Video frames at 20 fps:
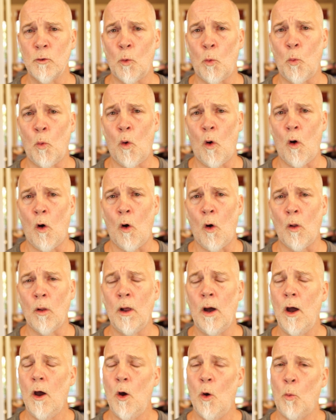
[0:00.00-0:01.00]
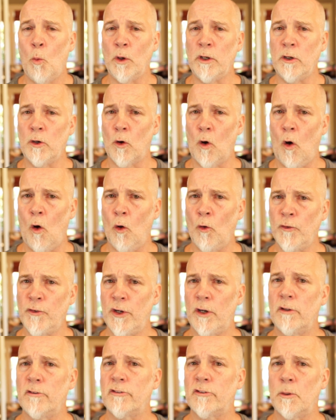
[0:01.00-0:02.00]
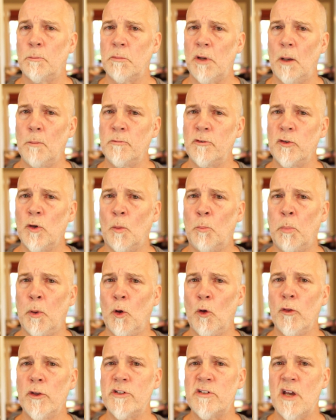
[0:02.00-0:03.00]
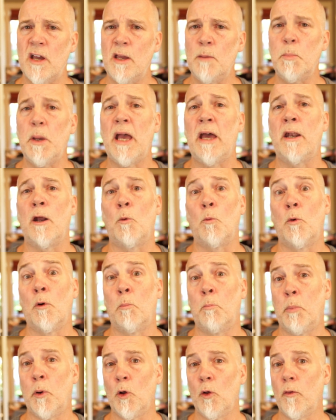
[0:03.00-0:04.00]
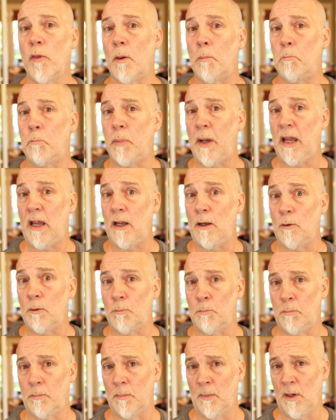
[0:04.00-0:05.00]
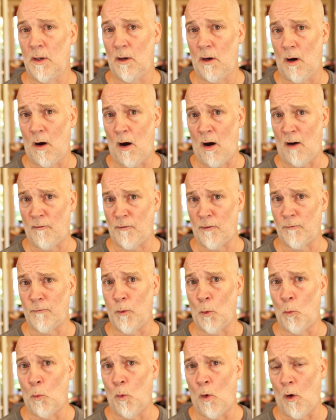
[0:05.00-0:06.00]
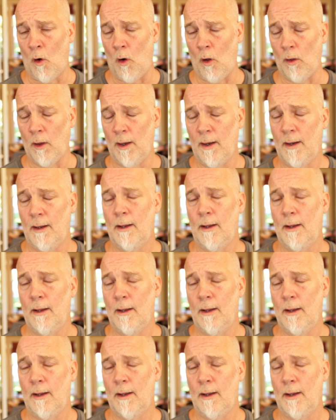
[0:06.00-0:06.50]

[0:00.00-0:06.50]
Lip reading: wall, when you're all done, sometimes you'll pull the tape and it will pull the paint off of the wall.